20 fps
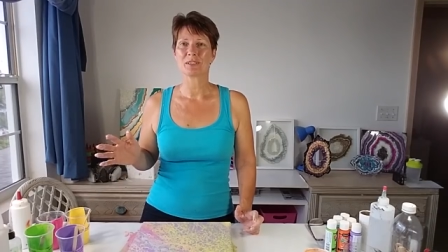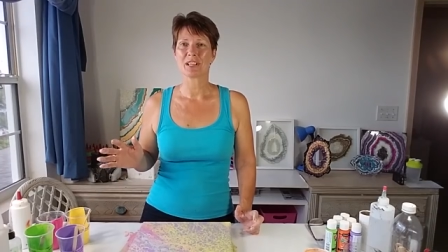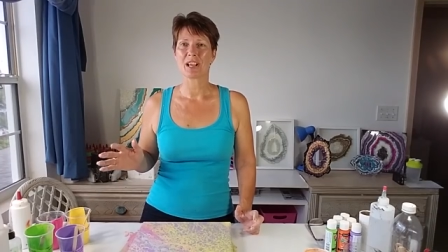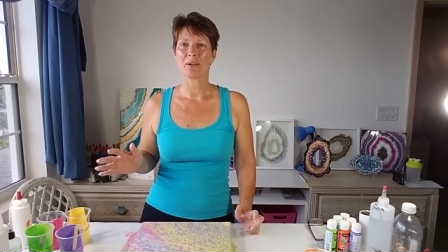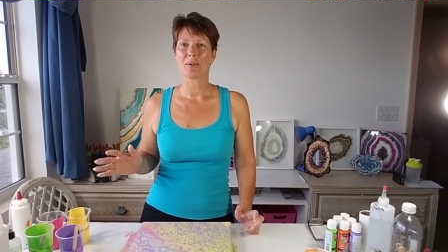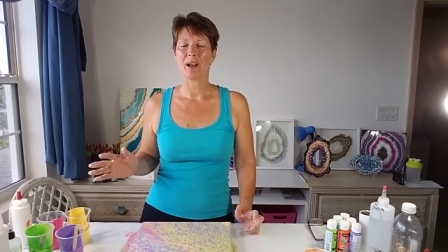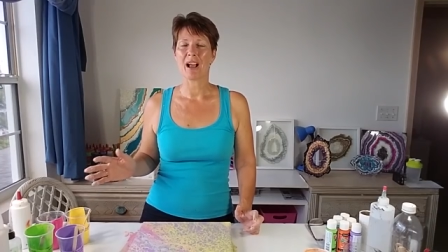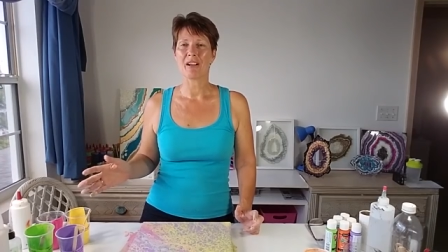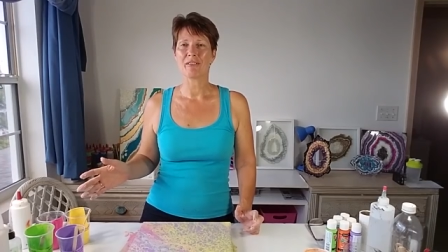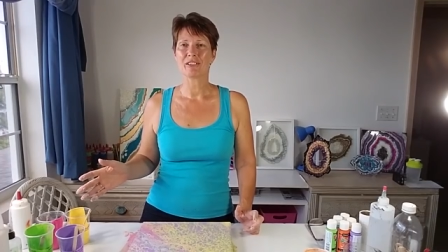
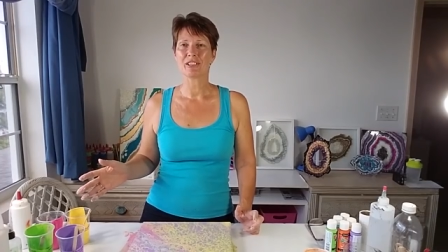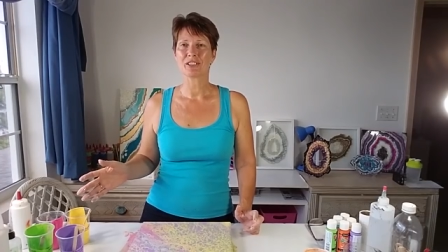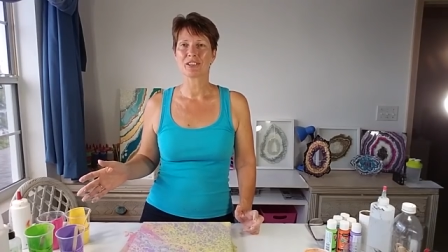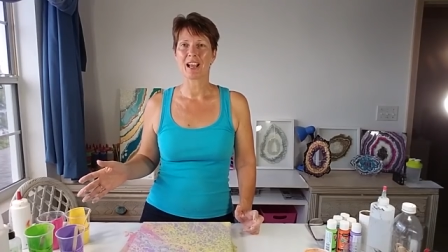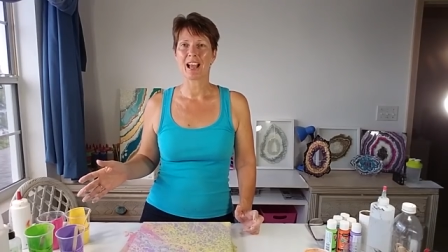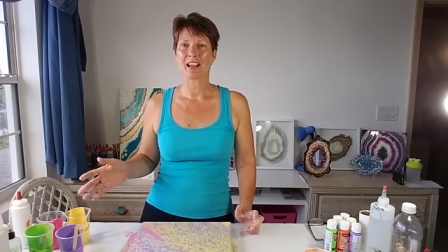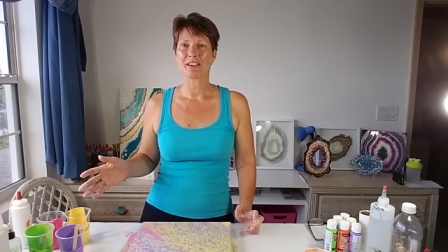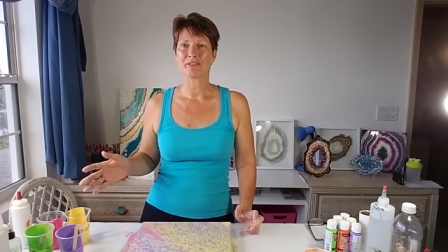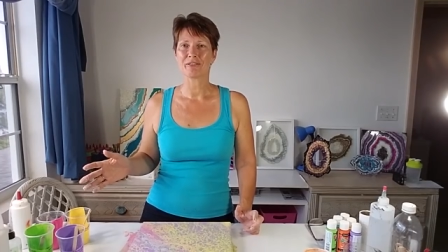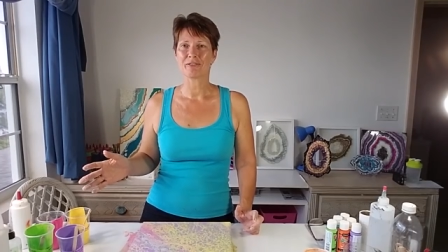So have a look
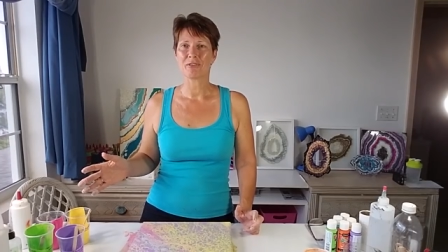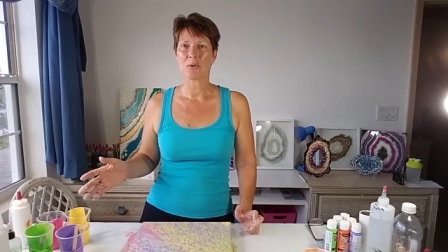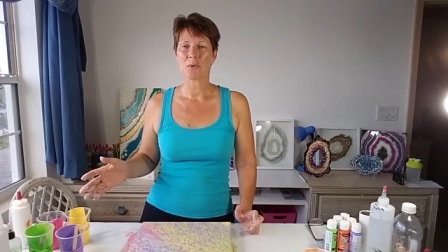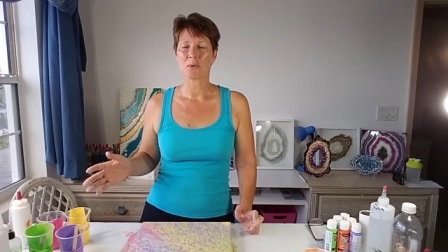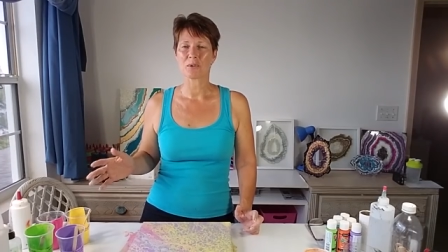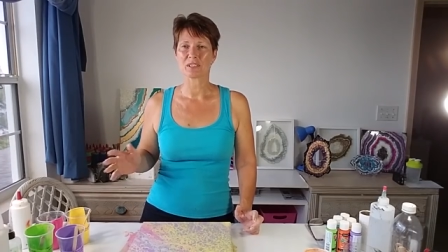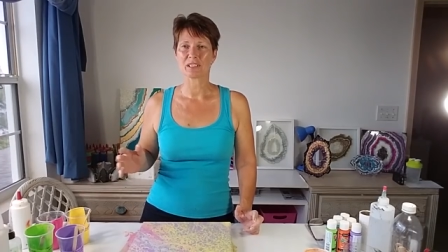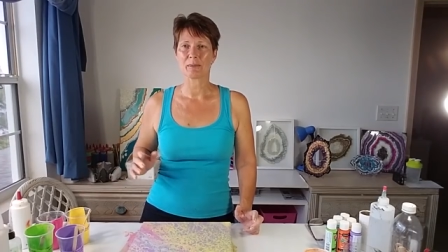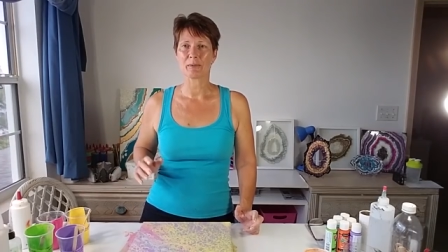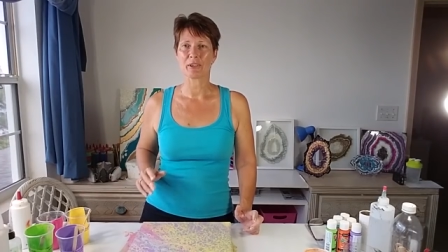out
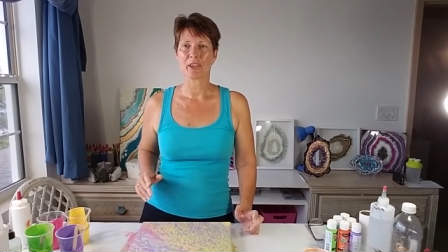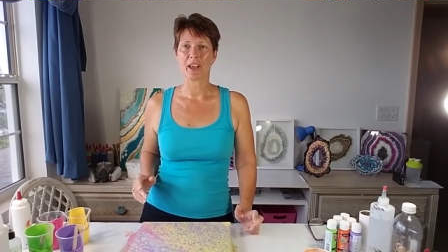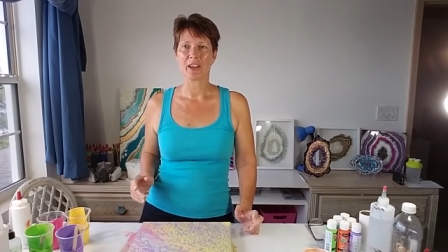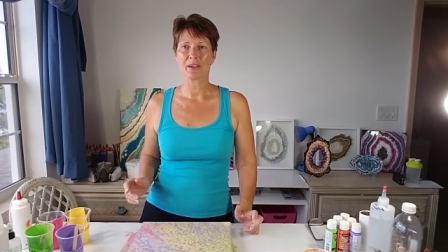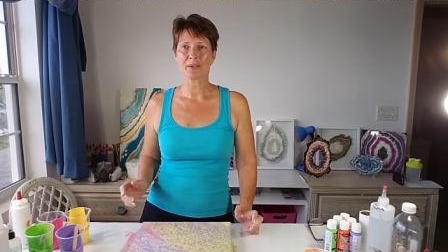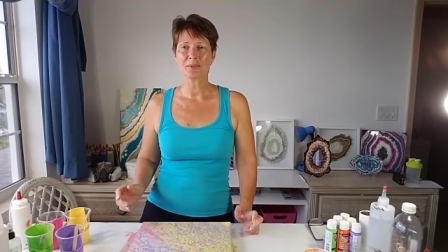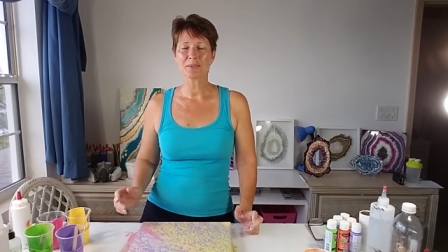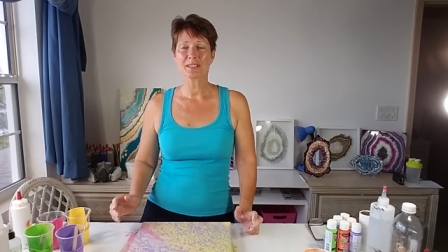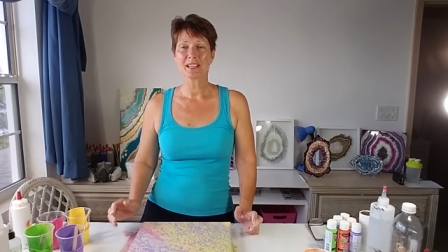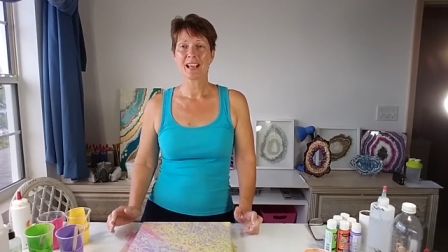for some of
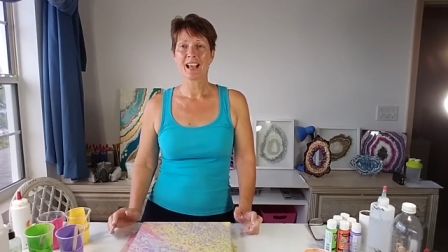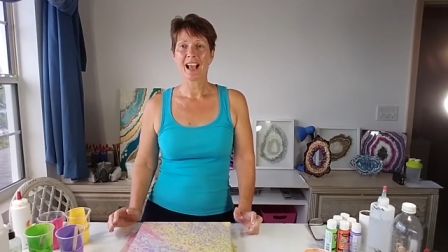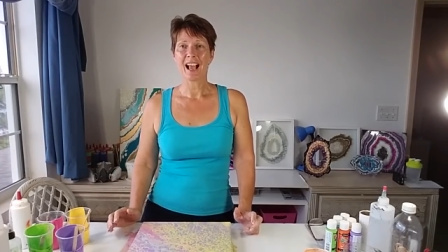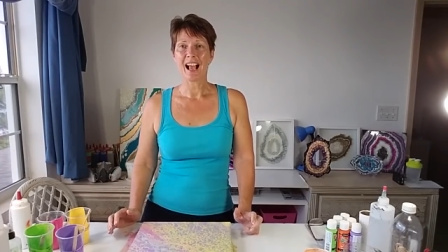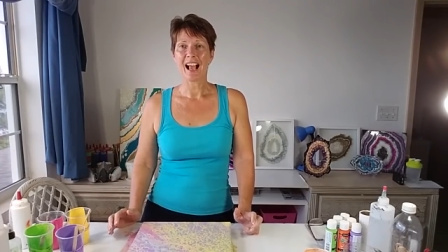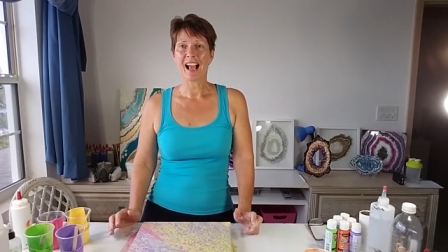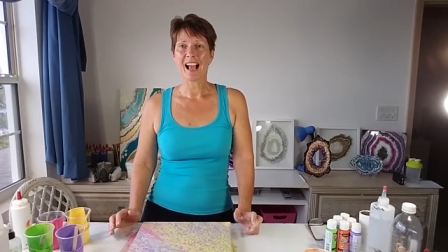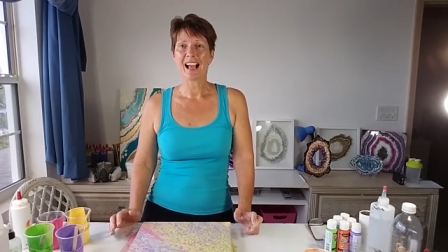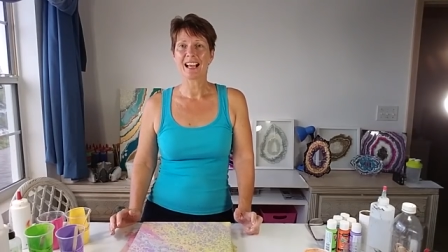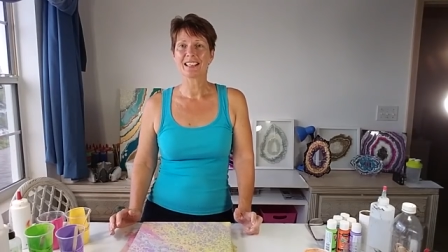those, and
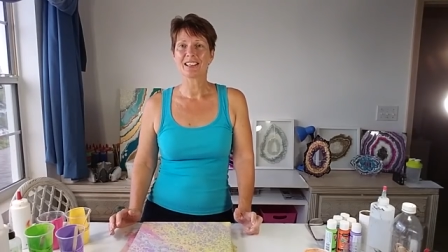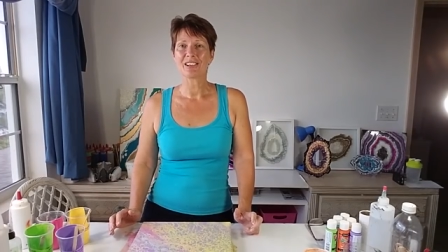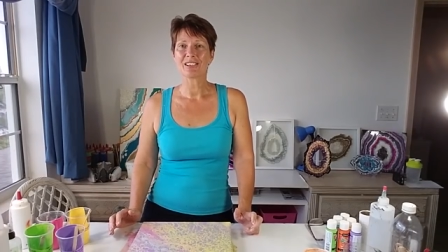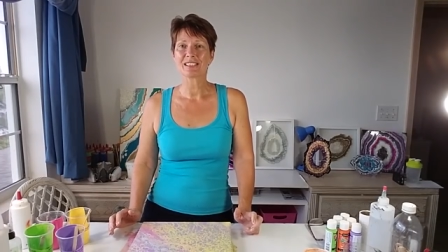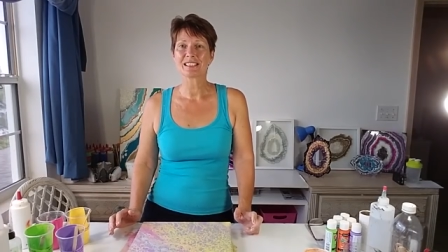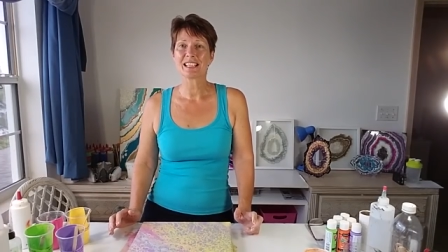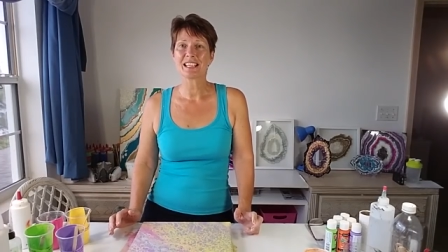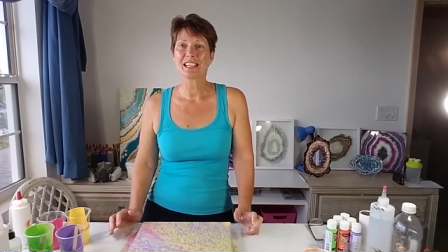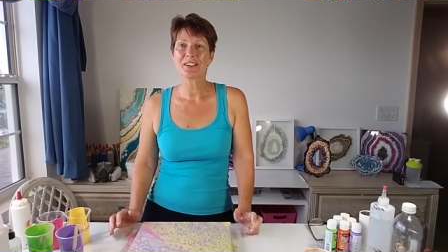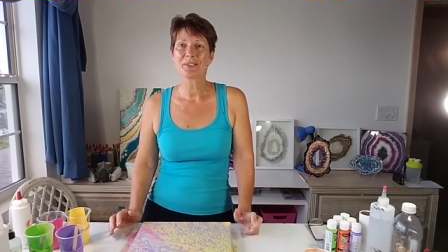I'll
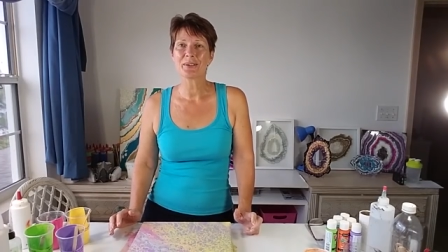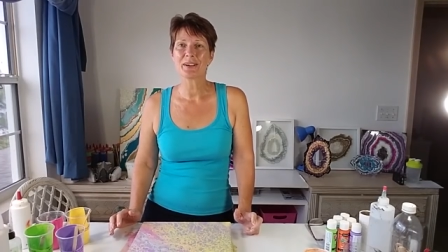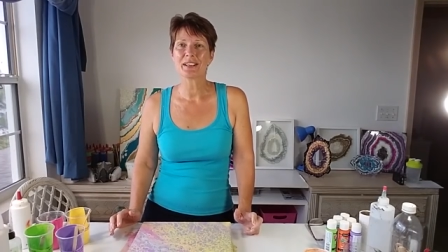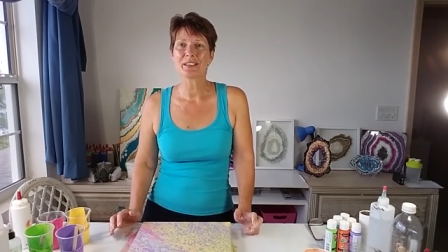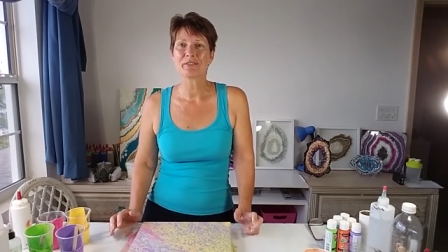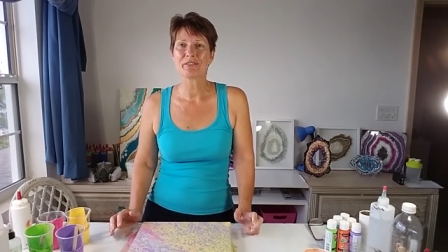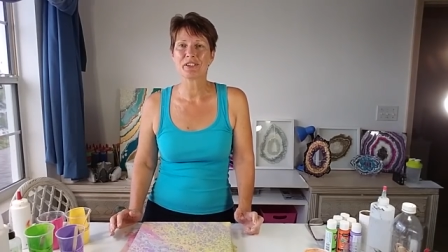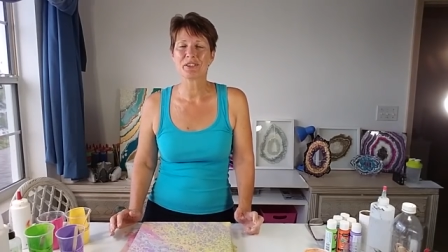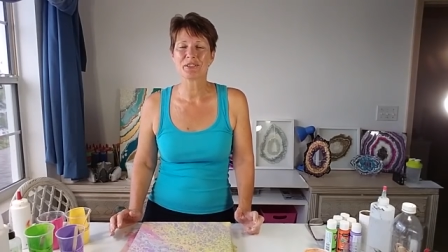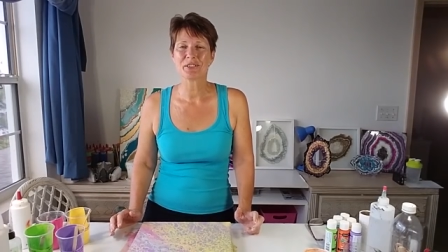see you in
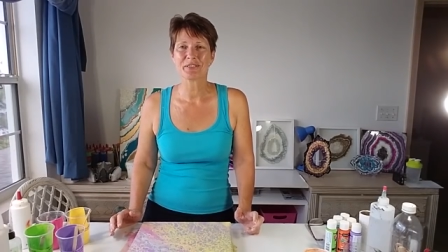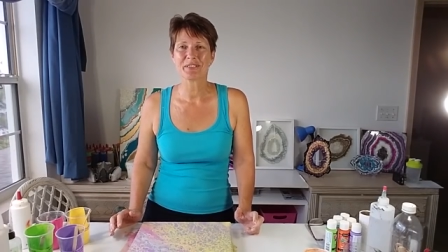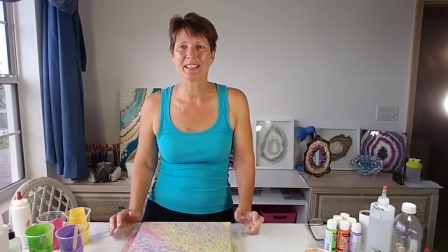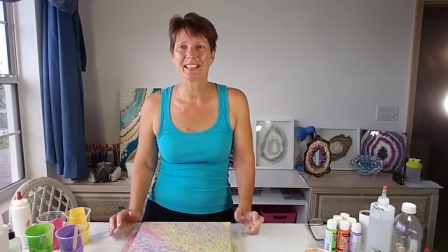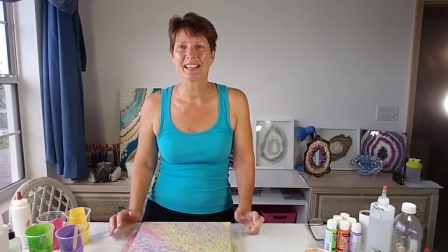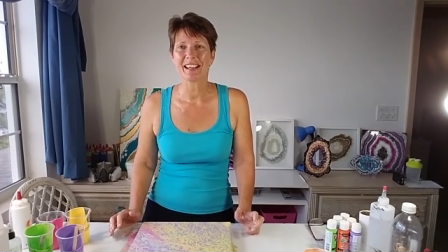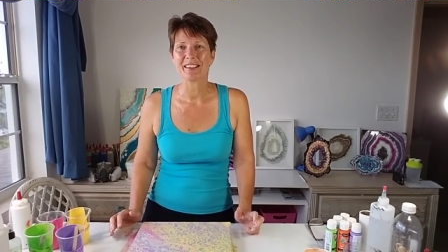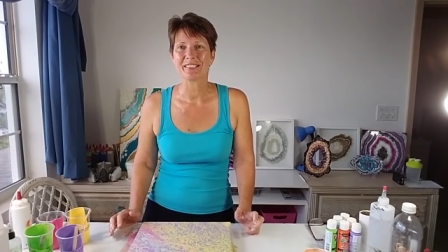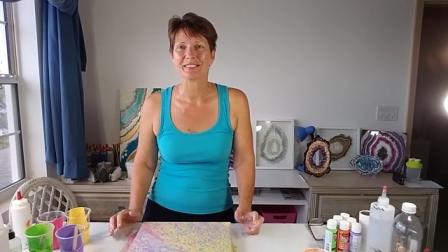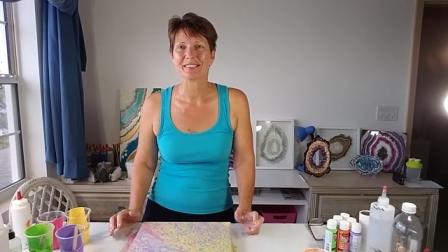a future
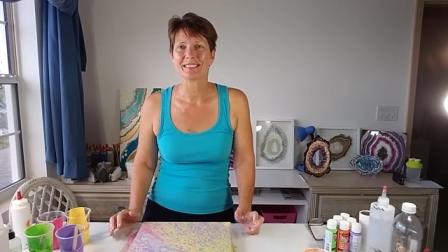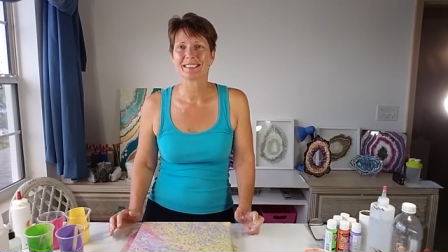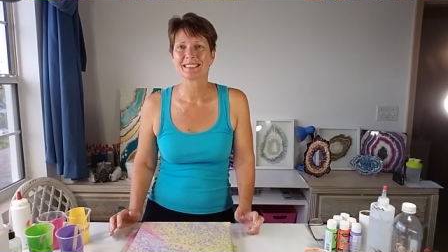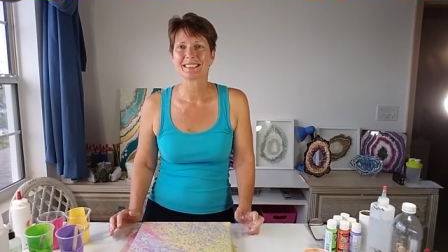video.